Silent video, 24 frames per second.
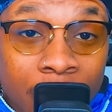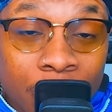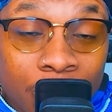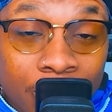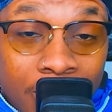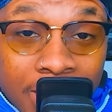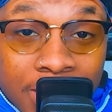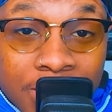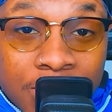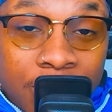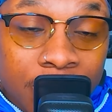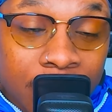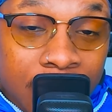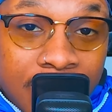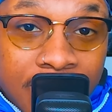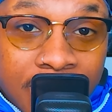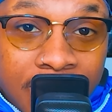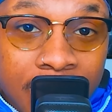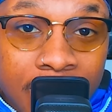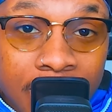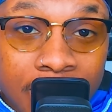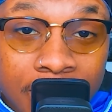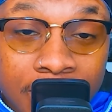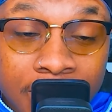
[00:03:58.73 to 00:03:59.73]
you guys are gonna
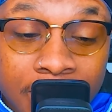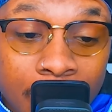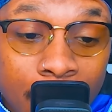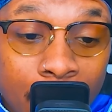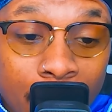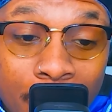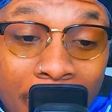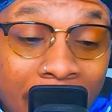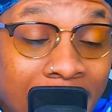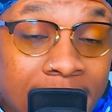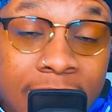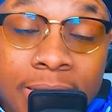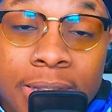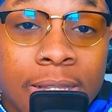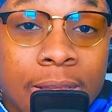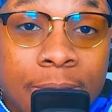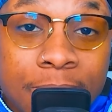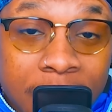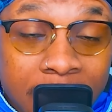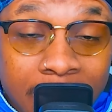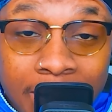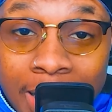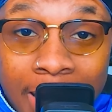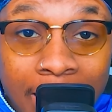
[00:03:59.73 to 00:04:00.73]
see the best
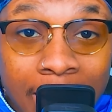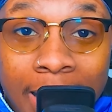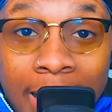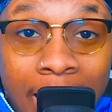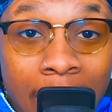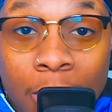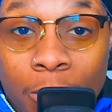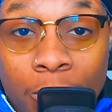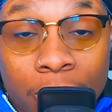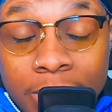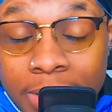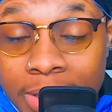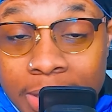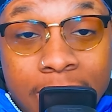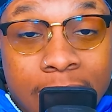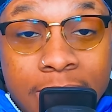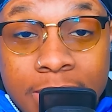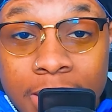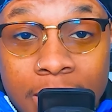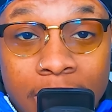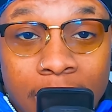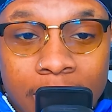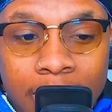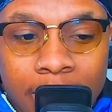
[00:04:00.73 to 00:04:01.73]
clips that I got with
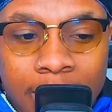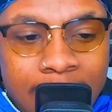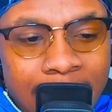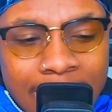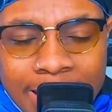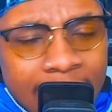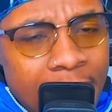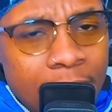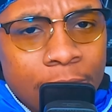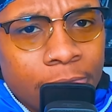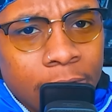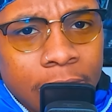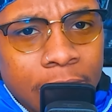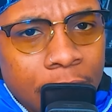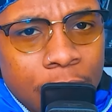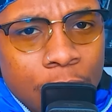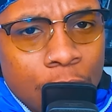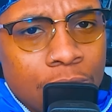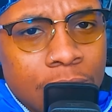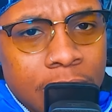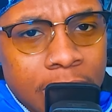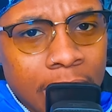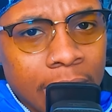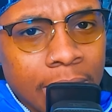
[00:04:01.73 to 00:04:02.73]
this gun because I didn't really
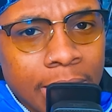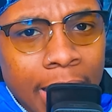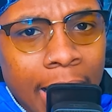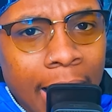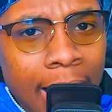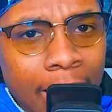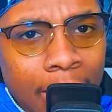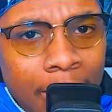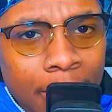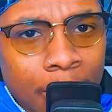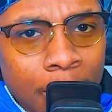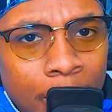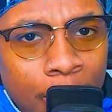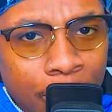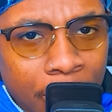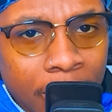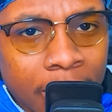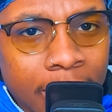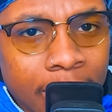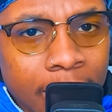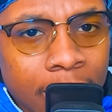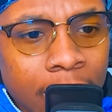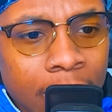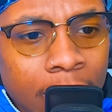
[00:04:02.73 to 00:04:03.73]
use it a lot,
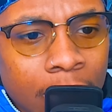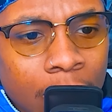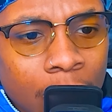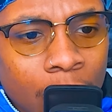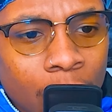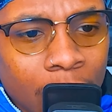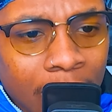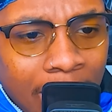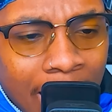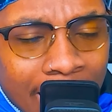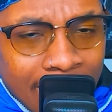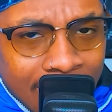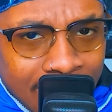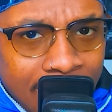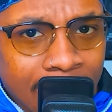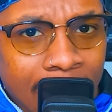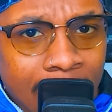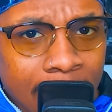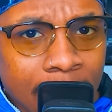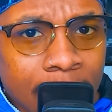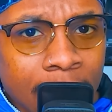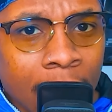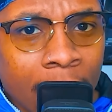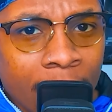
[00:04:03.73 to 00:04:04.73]
but when I
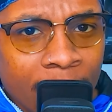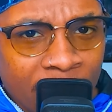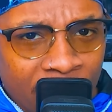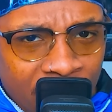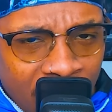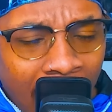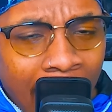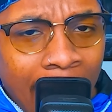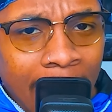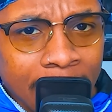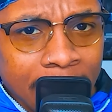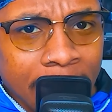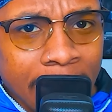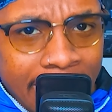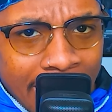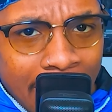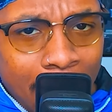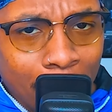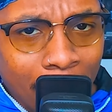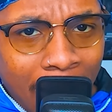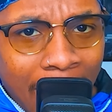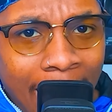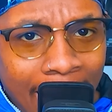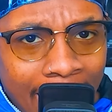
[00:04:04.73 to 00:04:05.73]
did finally
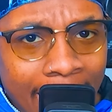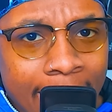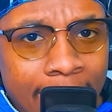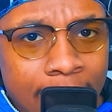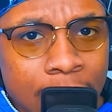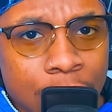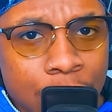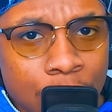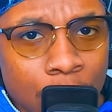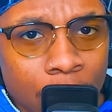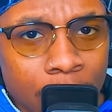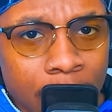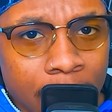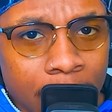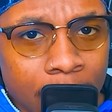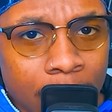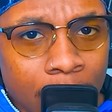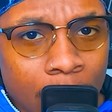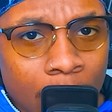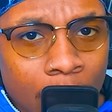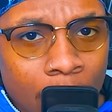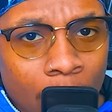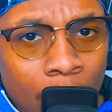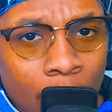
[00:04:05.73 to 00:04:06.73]
get my hands on it,
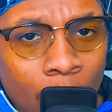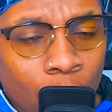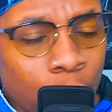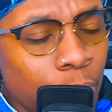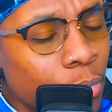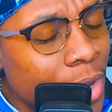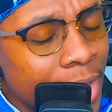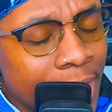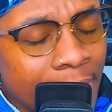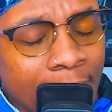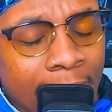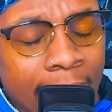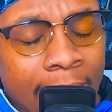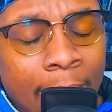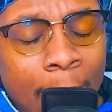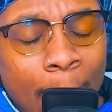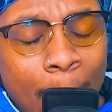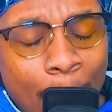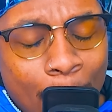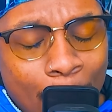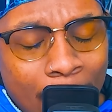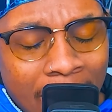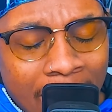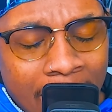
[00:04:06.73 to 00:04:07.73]
we
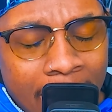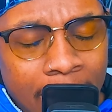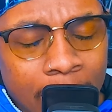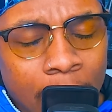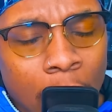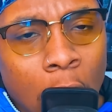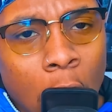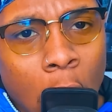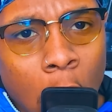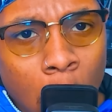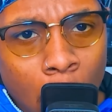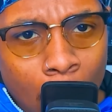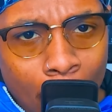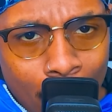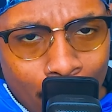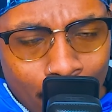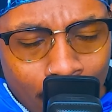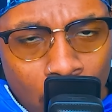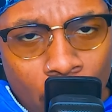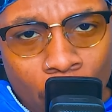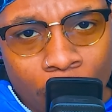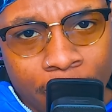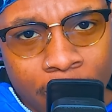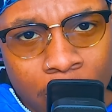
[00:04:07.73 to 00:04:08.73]
made a
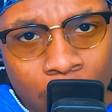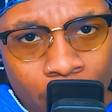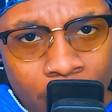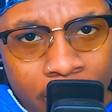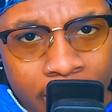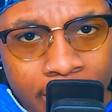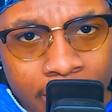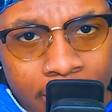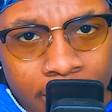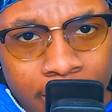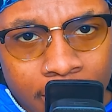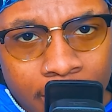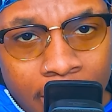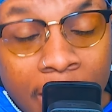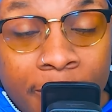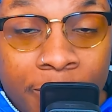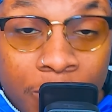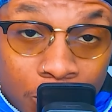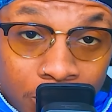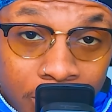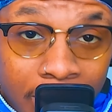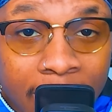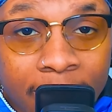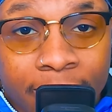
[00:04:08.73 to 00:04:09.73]
movie with it. If
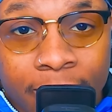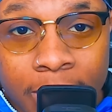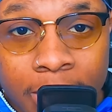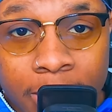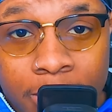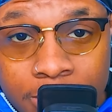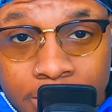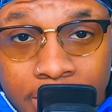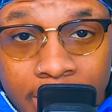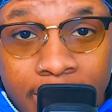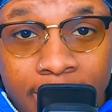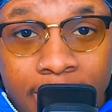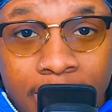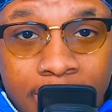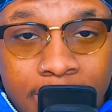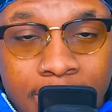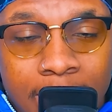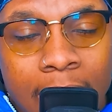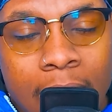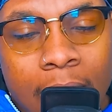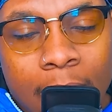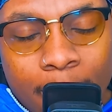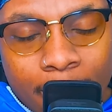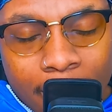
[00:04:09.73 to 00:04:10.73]
you like videos like this,
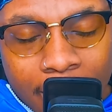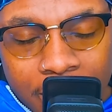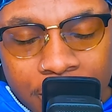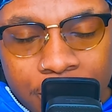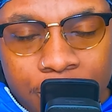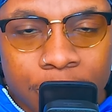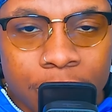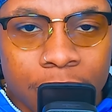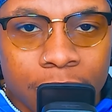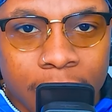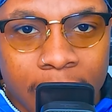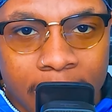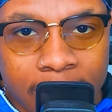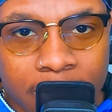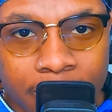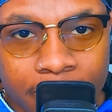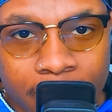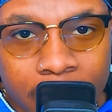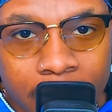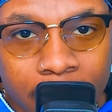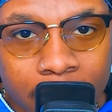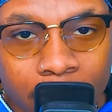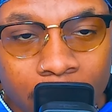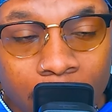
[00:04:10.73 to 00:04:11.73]
make sure you like the
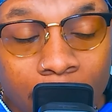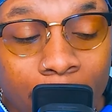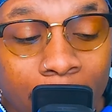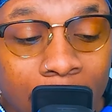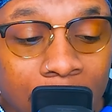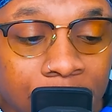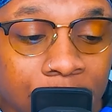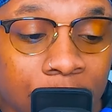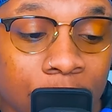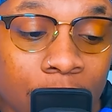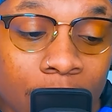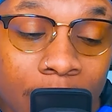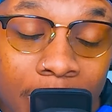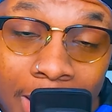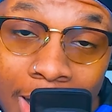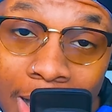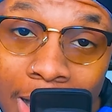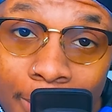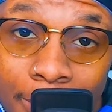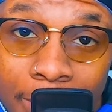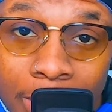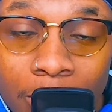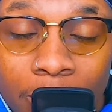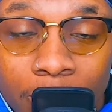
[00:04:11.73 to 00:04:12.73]
video. Make sure you
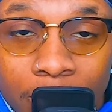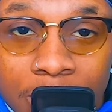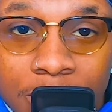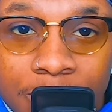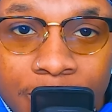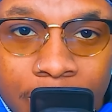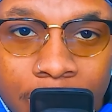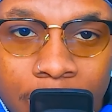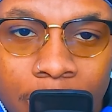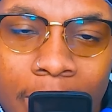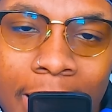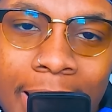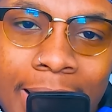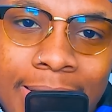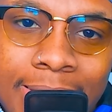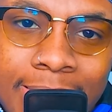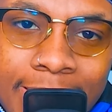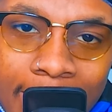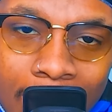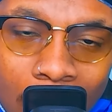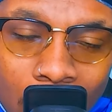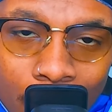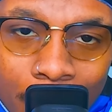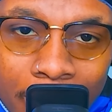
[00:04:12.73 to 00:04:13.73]
comment on this video and
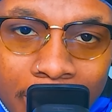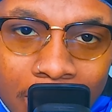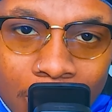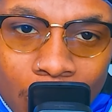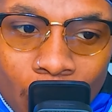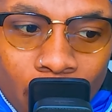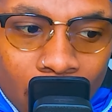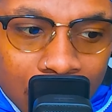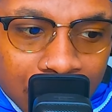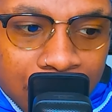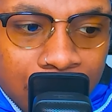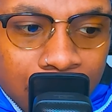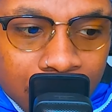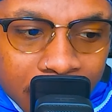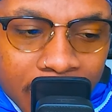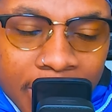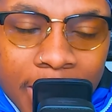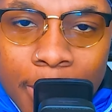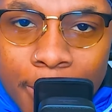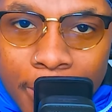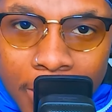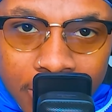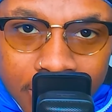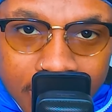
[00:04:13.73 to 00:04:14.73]
tell me what you
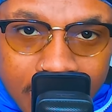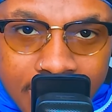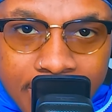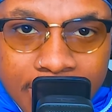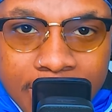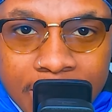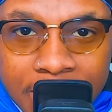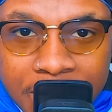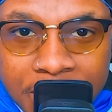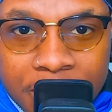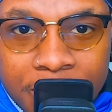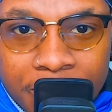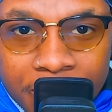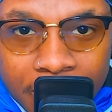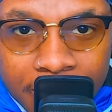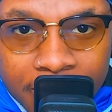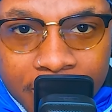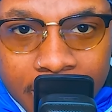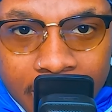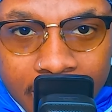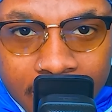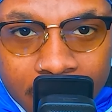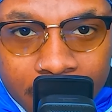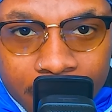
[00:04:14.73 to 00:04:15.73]
think about this
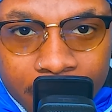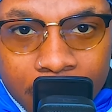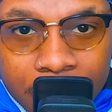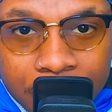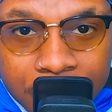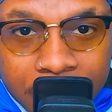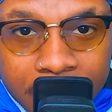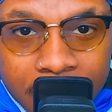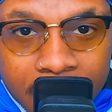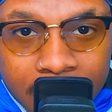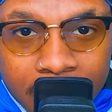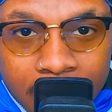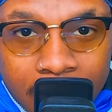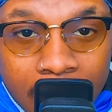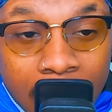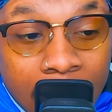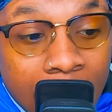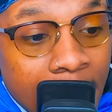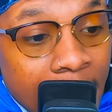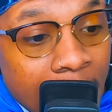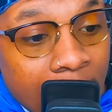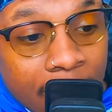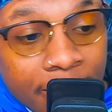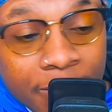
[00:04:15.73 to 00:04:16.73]
DG58 conversion kit.
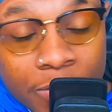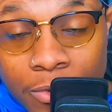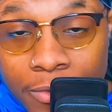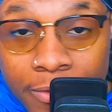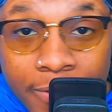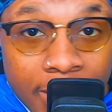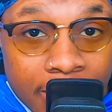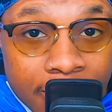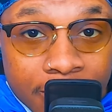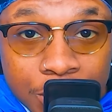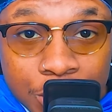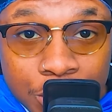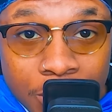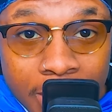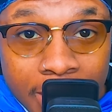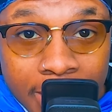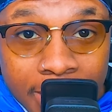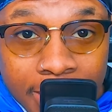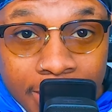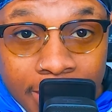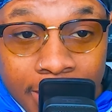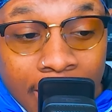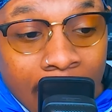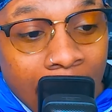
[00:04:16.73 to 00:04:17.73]
If you've ever
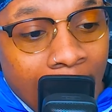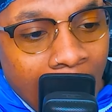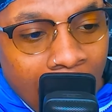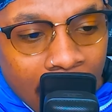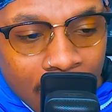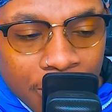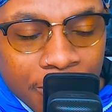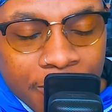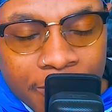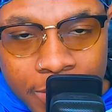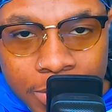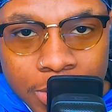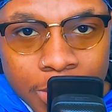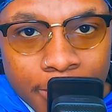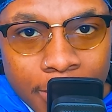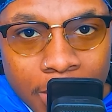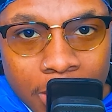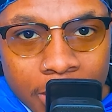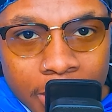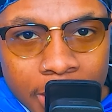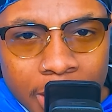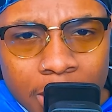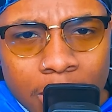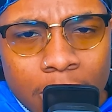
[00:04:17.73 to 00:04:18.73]
tried it, how you feel
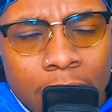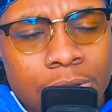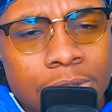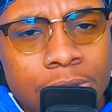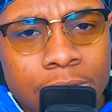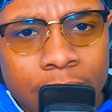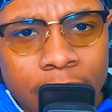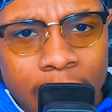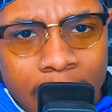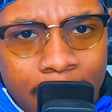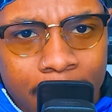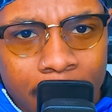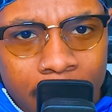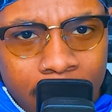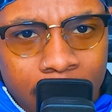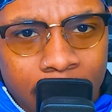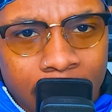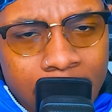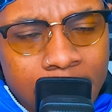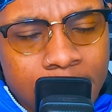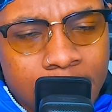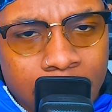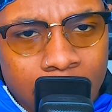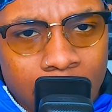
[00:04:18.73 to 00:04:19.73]
about it. And also let,
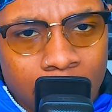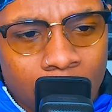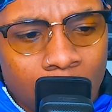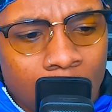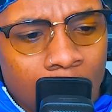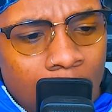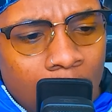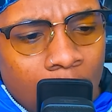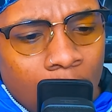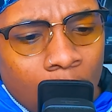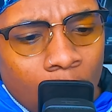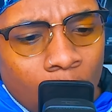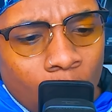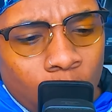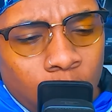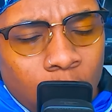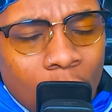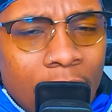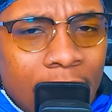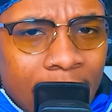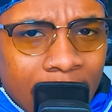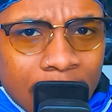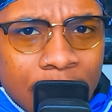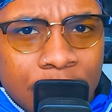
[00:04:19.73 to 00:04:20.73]
let us know,
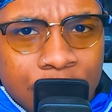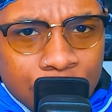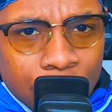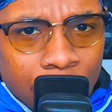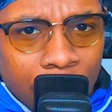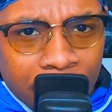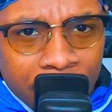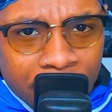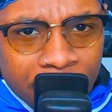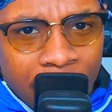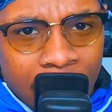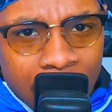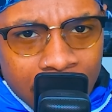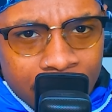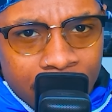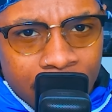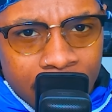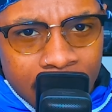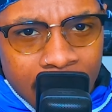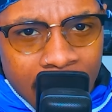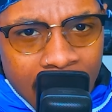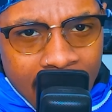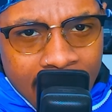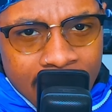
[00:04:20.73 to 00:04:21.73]
what is your
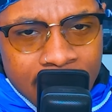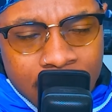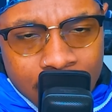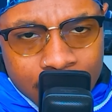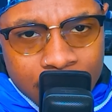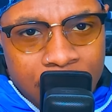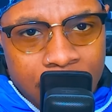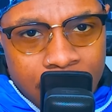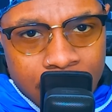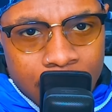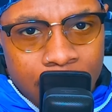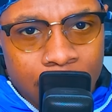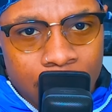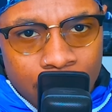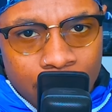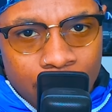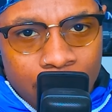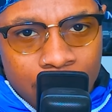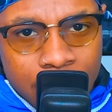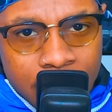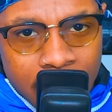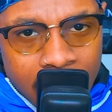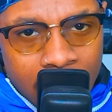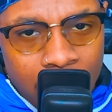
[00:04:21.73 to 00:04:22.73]
favorite SMG to
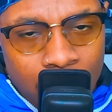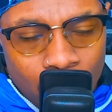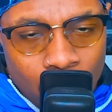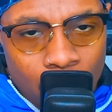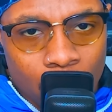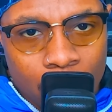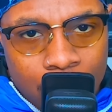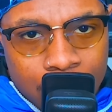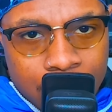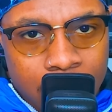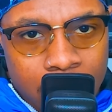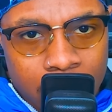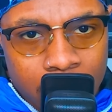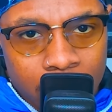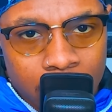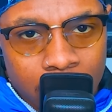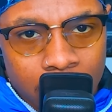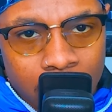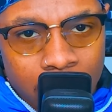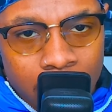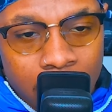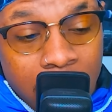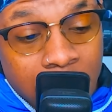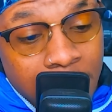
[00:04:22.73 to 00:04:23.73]
use in Warzone?
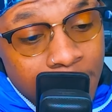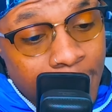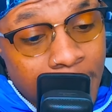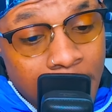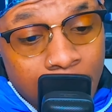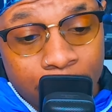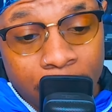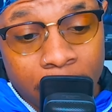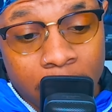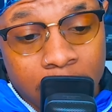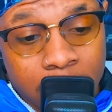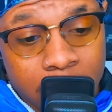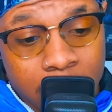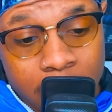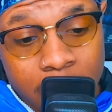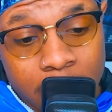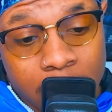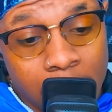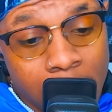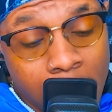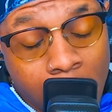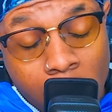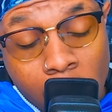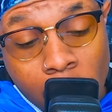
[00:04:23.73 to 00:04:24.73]
Because me
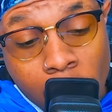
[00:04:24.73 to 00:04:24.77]
personally...